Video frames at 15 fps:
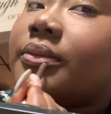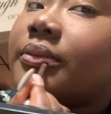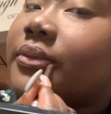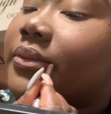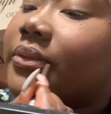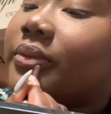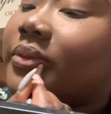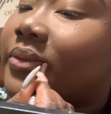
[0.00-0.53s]

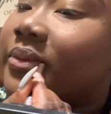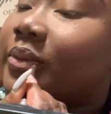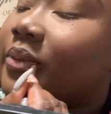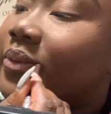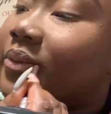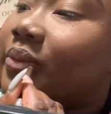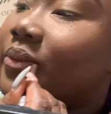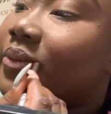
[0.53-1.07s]
and shade it
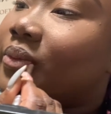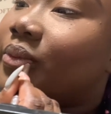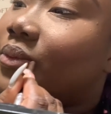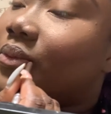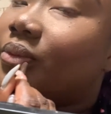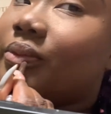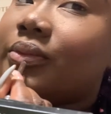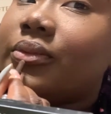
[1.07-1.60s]
in with the
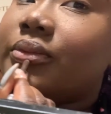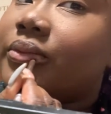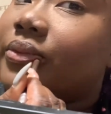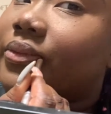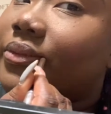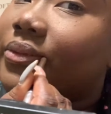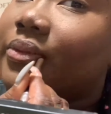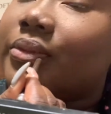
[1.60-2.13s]
brown a little
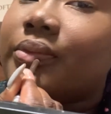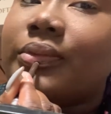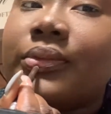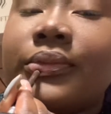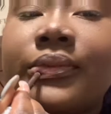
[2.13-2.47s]
bit.